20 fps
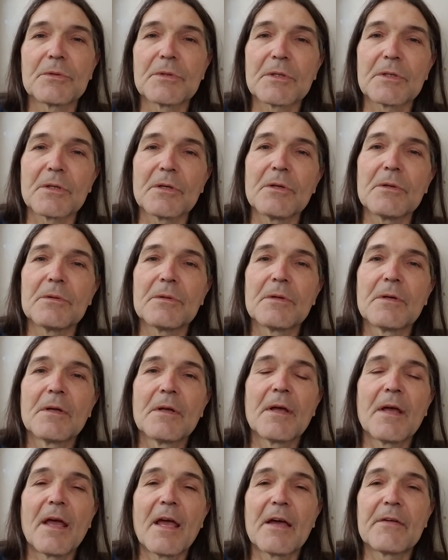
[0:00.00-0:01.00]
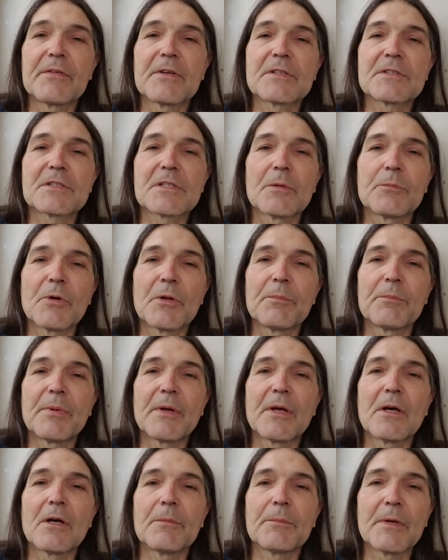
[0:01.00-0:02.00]
you know, having someone
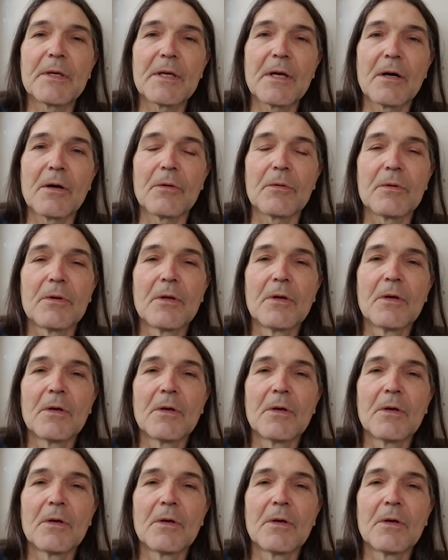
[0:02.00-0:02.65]
bail me out.